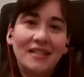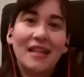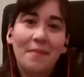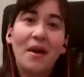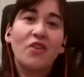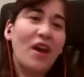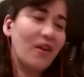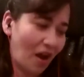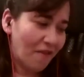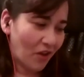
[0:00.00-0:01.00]
Like my great
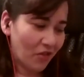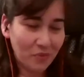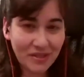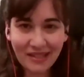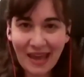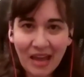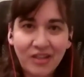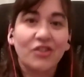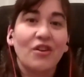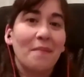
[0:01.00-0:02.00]
grandfather was a
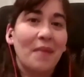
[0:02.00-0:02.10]
cantor, and